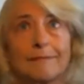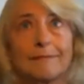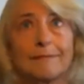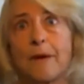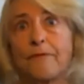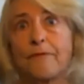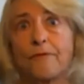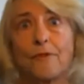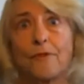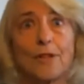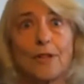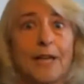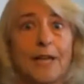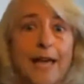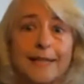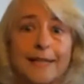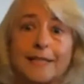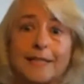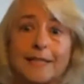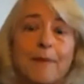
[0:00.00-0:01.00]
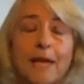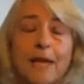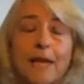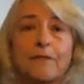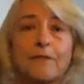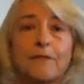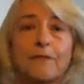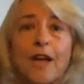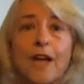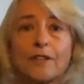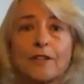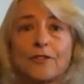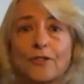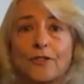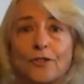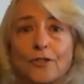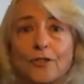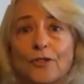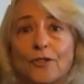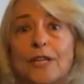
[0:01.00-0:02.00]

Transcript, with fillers: a folic acid manufacturer